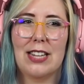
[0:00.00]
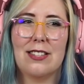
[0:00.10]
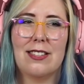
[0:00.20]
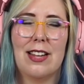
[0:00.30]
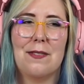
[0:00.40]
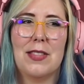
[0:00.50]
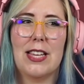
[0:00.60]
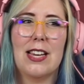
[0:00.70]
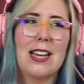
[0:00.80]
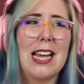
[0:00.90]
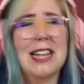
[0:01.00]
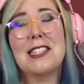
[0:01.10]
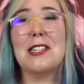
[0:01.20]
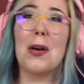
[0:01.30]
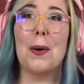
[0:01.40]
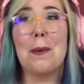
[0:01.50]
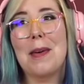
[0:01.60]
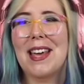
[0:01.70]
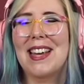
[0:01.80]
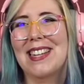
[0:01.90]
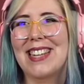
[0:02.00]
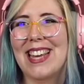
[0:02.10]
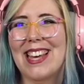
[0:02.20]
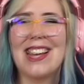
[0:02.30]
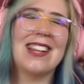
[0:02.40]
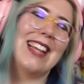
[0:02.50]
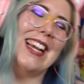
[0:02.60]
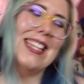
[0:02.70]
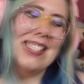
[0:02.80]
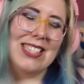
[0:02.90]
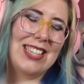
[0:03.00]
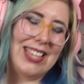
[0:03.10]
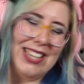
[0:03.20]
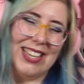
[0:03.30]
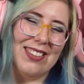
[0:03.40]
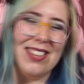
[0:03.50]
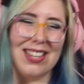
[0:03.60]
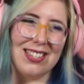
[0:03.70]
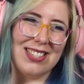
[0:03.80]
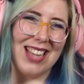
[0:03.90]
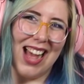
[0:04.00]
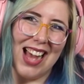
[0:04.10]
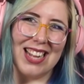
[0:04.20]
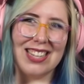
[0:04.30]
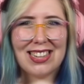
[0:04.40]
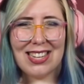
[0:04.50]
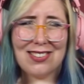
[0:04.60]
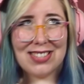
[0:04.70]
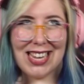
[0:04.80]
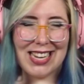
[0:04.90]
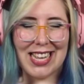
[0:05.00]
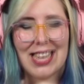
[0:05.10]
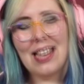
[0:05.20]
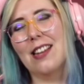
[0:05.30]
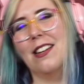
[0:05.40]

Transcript: I just loved the, it's no big deal. Like, it's just a cute little song, a little ditty.